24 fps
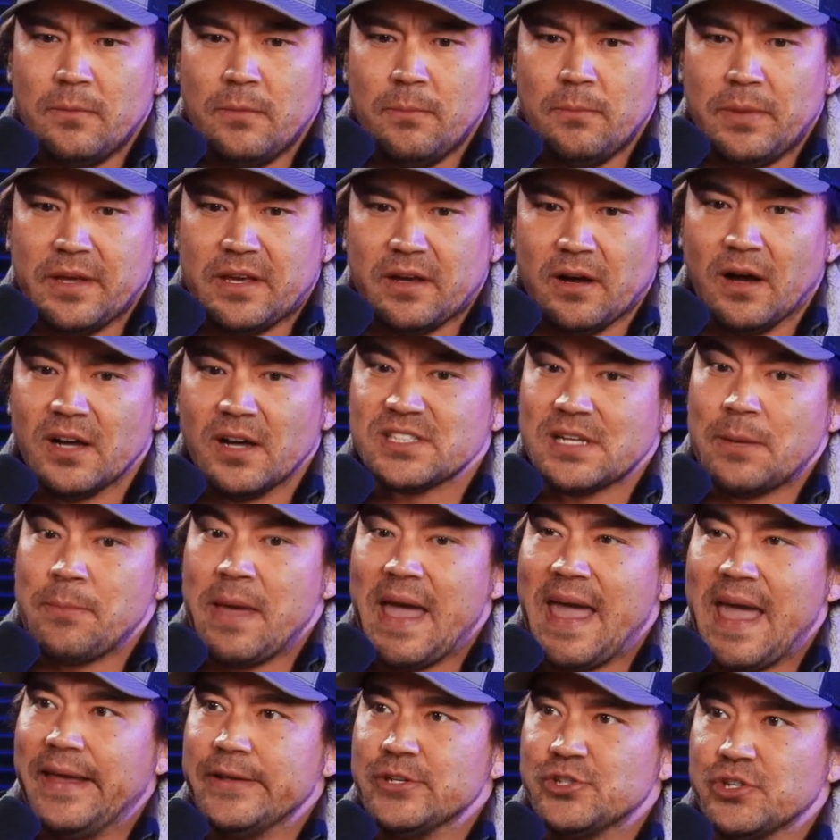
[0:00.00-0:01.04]
Because I'm
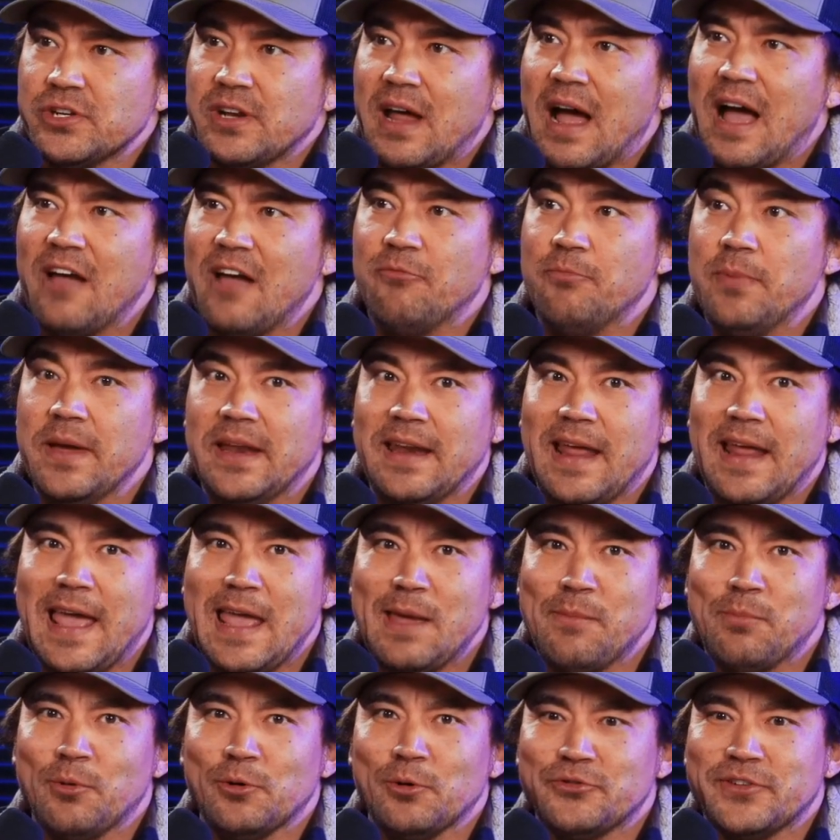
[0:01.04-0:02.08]
Asian, I've been
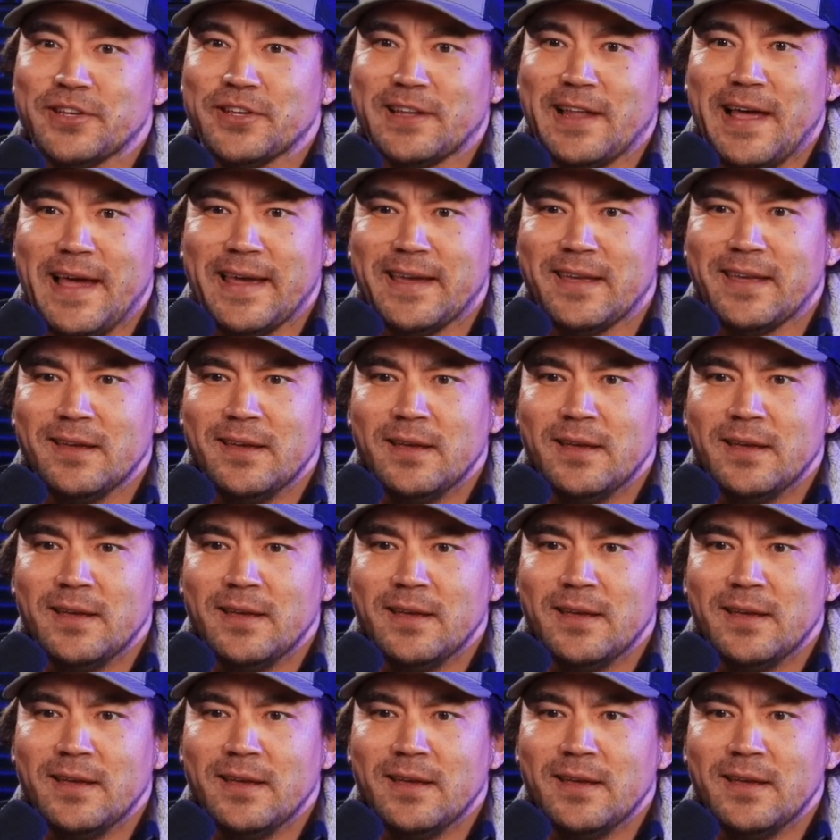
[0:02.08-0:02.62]
able to